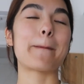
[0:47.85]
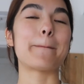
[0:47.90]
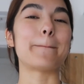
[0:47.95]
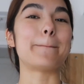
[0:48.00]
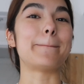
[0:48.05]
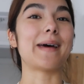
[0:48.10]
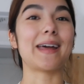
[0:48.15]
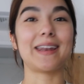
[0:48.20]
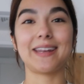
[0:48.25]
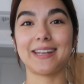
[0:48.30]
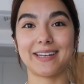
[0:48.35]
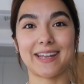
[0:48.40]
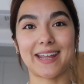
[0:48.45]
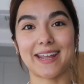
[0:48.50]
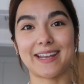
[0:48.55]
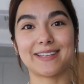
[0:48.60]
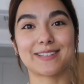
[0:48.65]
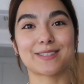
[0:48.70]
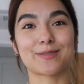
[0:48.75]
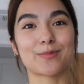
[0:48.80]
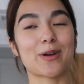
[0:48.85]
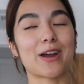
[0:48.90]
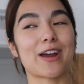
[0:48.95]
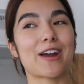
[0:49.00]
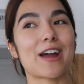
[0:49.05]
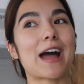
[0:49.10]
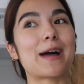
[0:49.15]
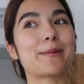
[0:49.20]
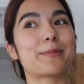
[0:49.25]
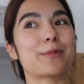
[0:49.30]
many days
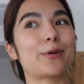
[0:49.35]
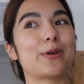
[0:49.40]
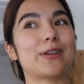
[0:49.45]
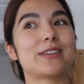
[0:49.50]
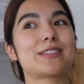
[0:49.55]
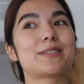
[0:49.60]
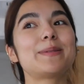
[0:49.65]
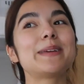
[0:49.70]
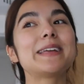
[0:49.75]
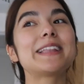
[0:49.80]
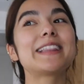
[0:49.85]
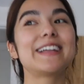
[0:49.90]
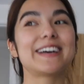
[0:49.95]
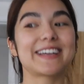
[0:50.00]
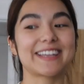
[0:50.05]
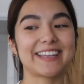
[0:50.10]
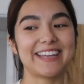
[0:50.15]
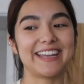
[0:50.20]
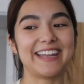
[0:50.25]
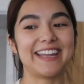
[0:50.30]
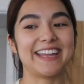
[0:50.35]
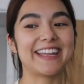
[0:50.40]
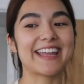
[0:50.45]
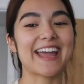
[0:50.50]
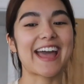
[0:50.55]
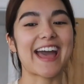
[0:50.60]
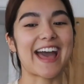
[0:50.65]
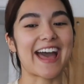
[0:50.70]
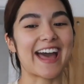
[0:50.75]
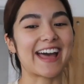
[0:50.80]
where I'm going to be
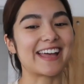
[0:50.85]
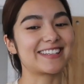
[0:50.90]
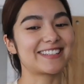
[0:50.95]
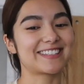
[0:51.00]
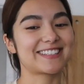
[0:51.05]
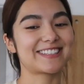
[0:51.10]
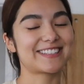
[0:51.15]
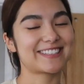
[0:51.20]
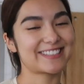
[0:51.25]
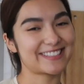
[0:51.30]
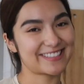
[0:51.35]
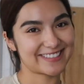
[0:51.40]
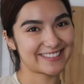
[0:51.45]
looking at,